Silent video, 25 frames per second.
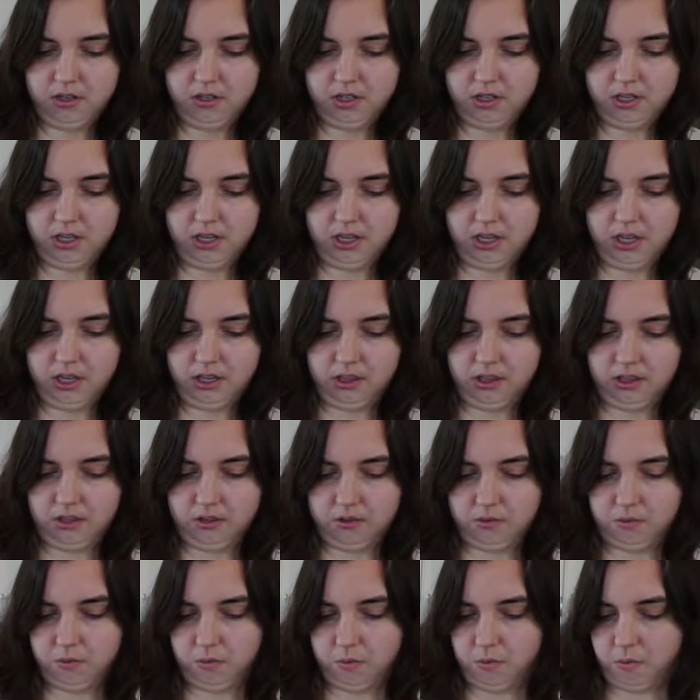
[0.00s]
to get
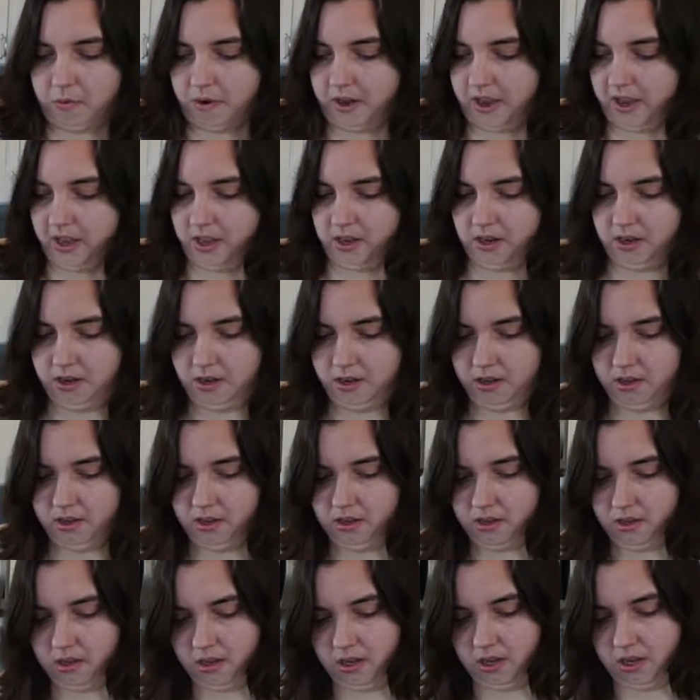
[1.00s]
those wet,
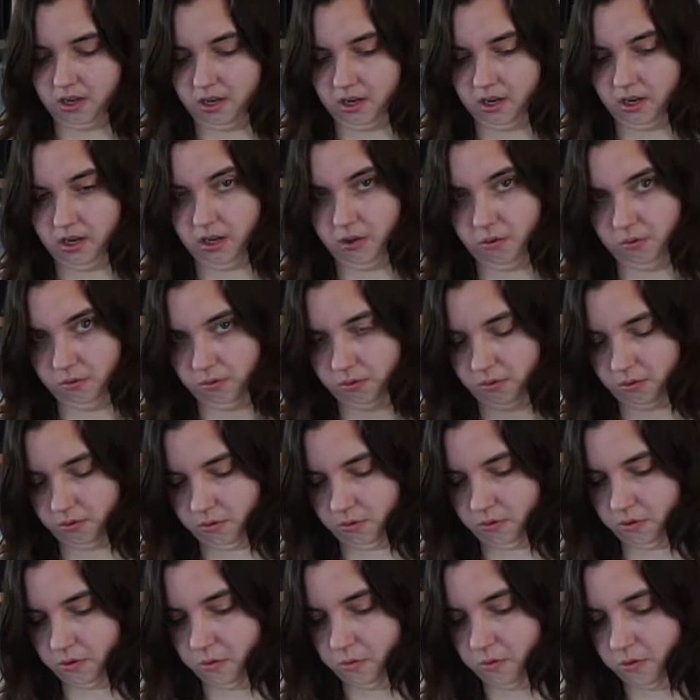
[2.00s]
and use
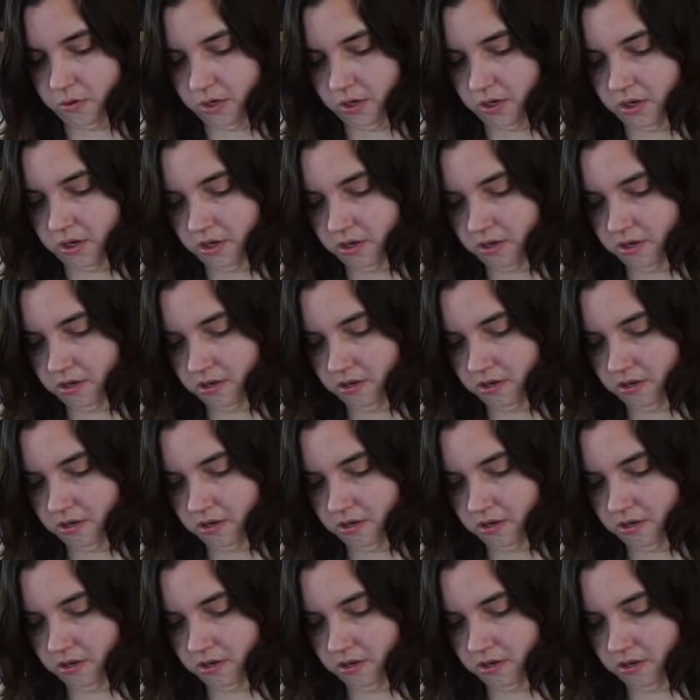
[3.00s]
a wooden